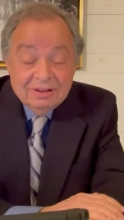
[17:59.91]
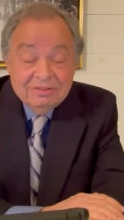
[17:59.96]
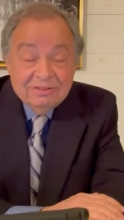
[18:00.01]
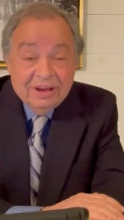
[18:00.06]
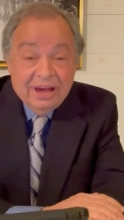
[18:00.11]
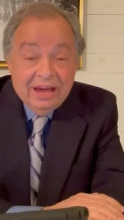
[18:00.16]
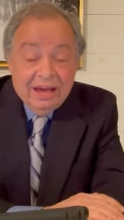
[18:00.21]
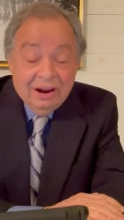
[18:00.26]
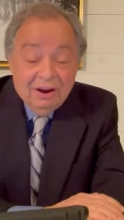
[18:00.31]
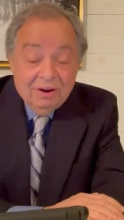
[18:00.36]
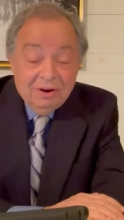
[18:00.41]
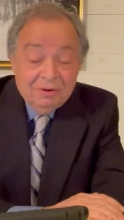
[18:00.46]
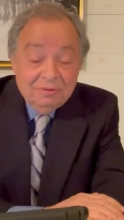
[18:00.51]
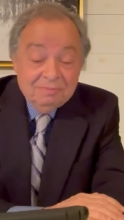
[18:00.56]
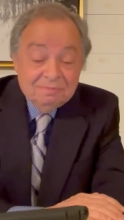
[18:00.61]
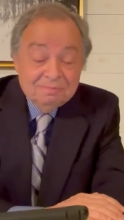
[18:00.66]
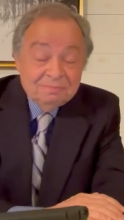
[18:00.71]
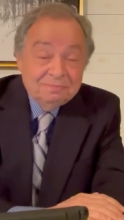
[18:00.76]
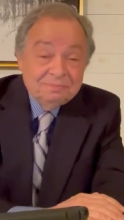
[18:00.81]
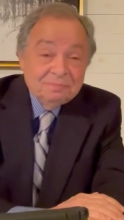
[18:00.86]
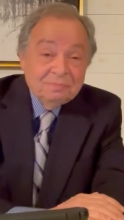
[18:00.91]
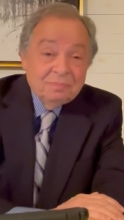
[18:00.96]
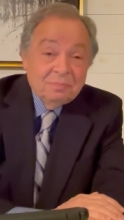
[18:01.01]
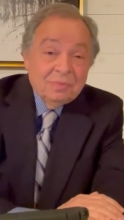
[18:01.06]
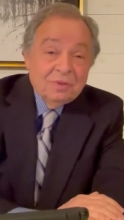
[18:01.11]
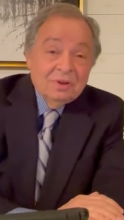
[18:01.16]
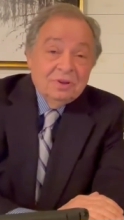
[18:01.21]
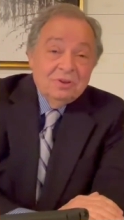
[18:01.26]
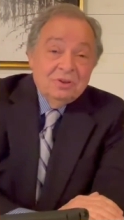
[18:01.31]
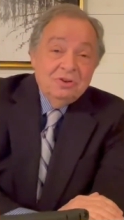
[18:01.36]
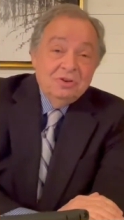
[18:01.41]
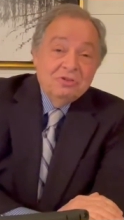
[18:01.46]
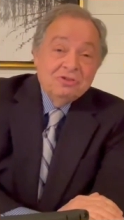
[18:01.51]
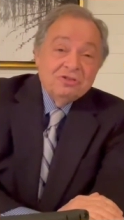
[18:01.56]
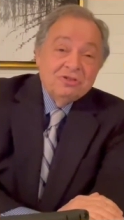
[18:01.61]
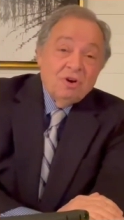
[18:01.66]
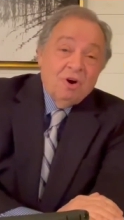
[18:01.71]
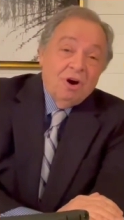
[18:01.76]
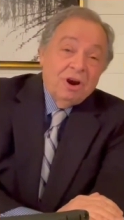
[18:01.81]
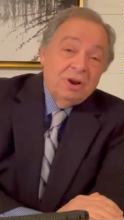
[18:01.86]
Taylor, you
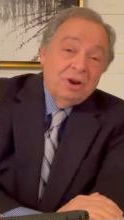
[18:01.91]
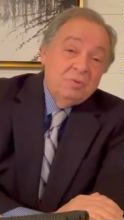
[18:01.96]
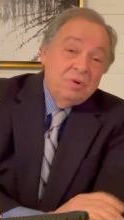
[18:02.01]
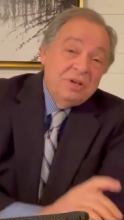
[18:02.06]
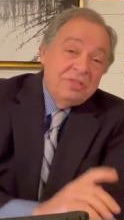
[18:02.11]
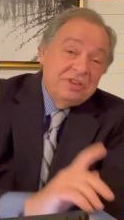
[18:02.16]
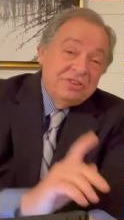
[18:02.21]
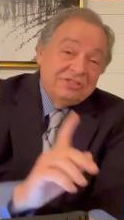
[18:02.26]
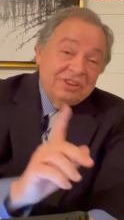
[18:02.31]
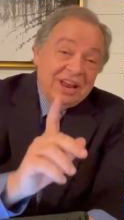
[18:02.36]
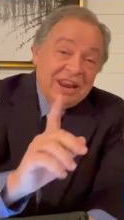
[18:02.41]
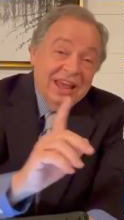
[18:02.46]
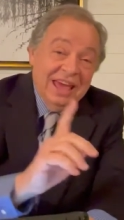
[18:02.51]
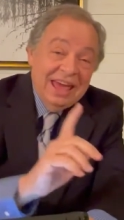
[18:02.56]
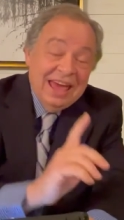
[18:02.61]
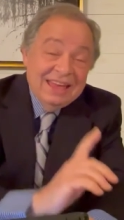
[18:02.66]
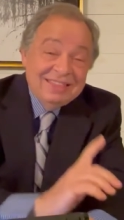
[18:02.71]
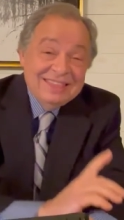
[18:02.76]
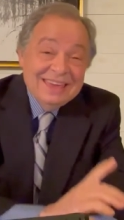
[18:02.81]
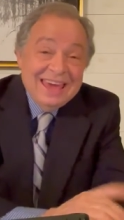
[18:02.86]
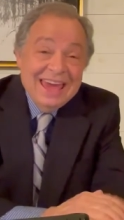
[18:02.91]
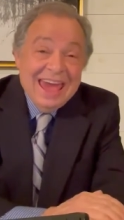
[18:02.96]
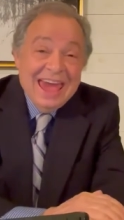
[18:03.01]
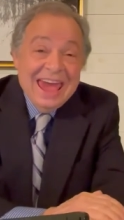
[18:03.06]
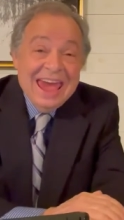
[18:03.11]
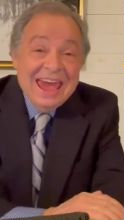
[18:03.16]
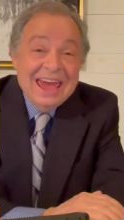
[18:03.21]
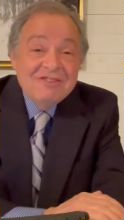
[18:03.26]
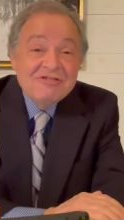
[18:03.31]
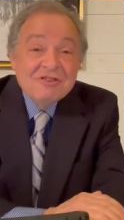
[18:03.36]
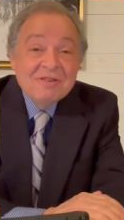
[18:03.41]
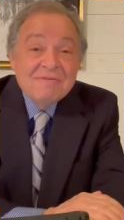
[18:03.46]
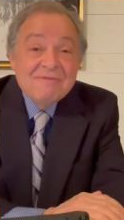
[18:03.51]
started with us at, at the age of